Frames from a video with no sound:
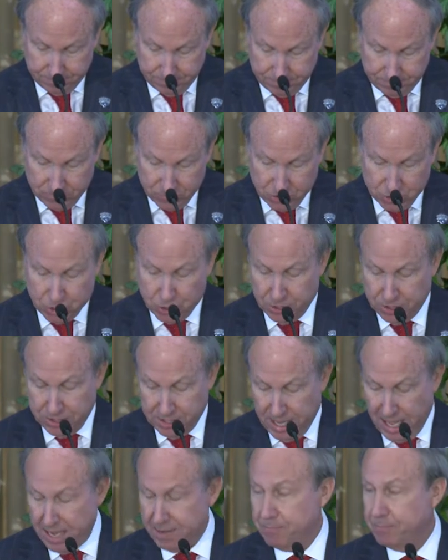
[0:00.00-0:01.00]
shouldn't
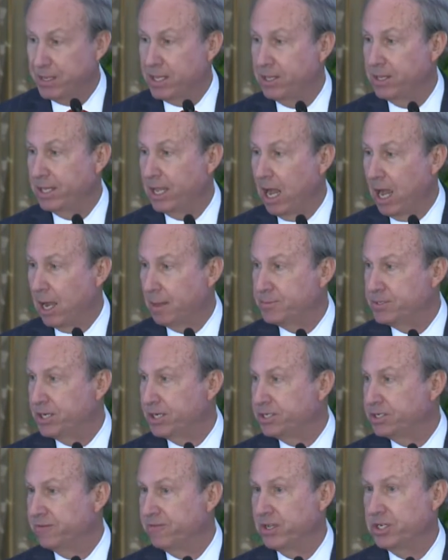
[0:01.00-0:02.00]
that be the
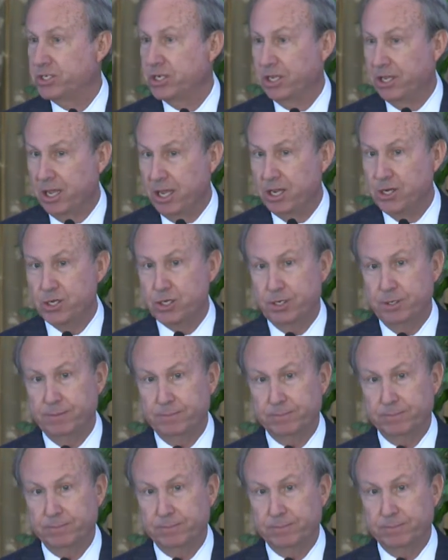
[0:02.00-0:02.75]
object of education?